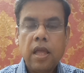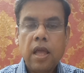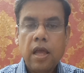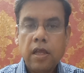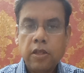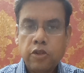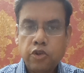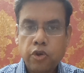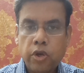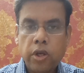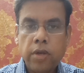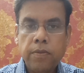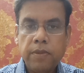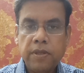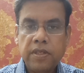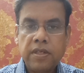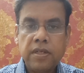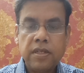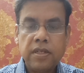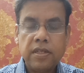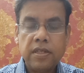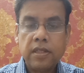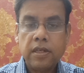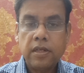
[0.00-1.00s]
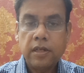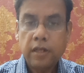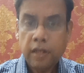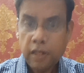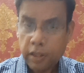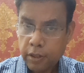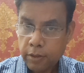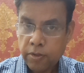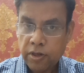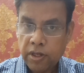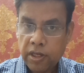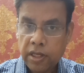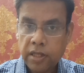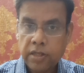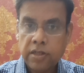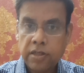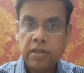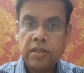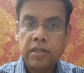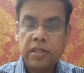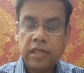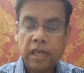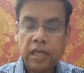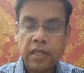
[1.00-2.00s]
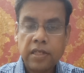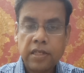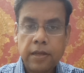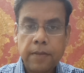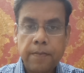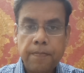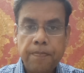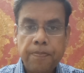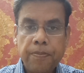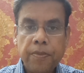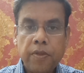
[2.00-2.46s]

a joint business in the telecommunication sector,